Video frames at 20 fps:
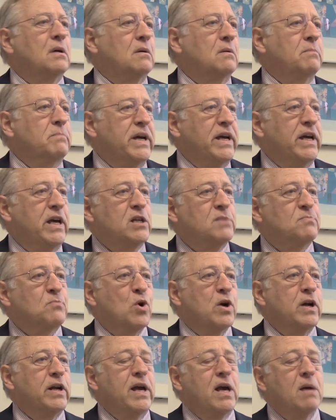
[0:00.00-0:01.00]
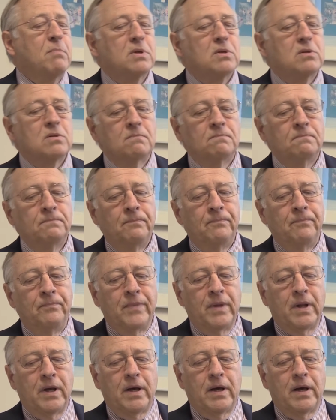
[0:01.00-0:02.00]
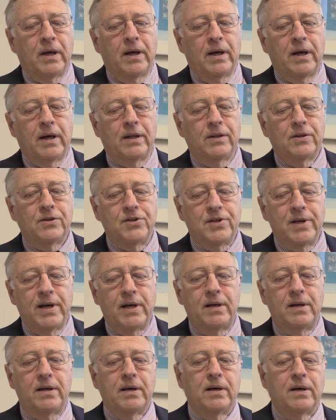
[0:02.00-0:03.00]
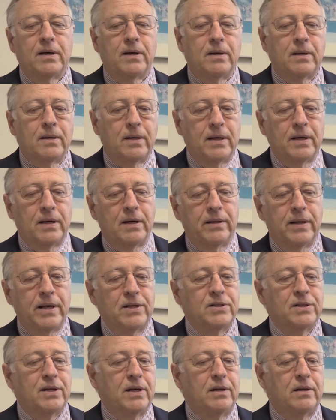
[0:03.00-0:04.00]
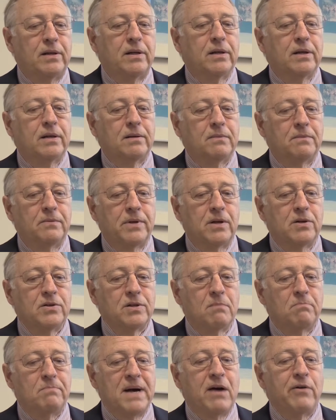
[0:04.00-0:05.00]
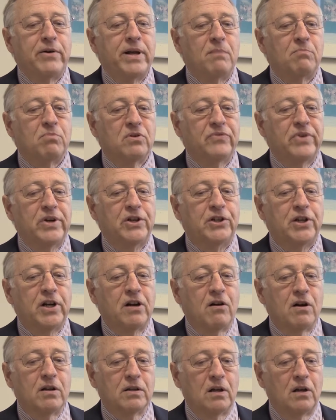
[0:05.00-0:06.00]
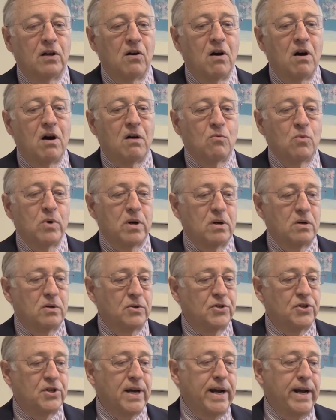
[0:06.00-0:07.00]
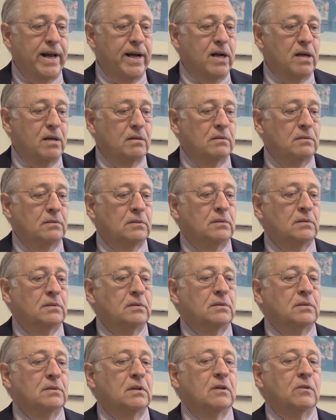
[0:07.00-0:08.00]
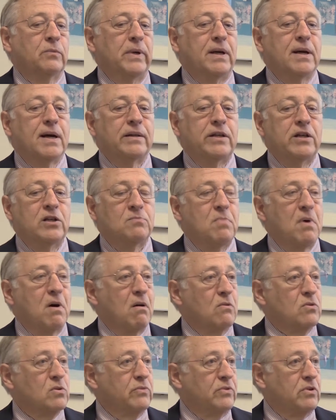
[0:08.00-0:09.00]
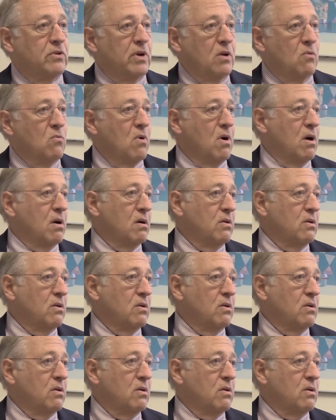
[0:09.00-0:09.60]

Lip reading: McKeesport campus, and said, they said, there's a bounty provision on the law we're citing. We got these bottles of dirty water